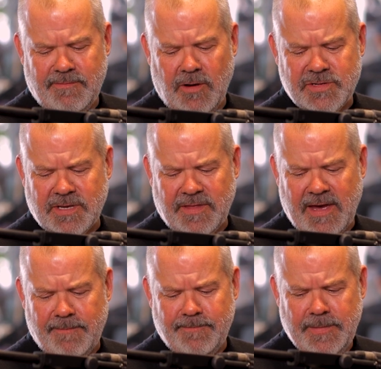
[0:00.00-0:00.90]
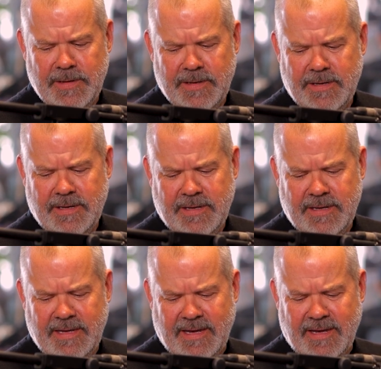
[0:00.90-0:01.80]
most of them
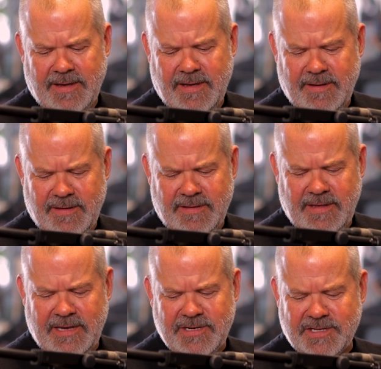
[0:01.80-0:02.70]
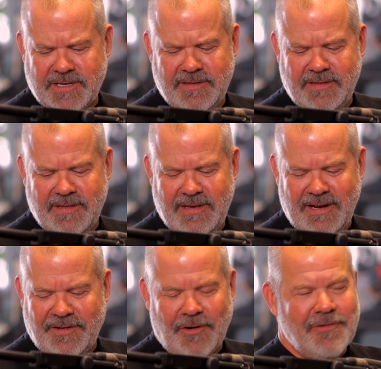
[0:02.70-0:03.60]
they just
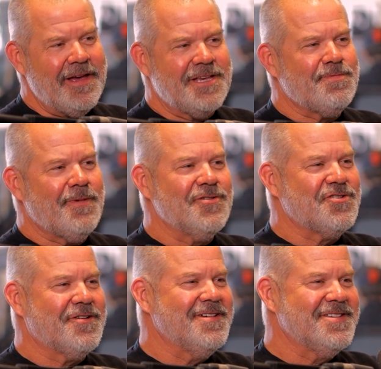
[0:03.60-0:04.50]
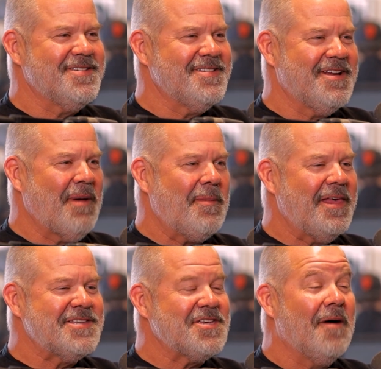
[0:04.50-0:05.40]
their only exposure is maybe
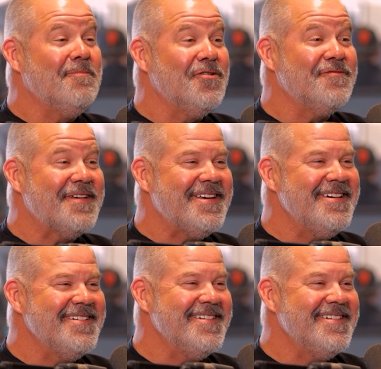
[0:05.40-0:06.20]
they saw a movie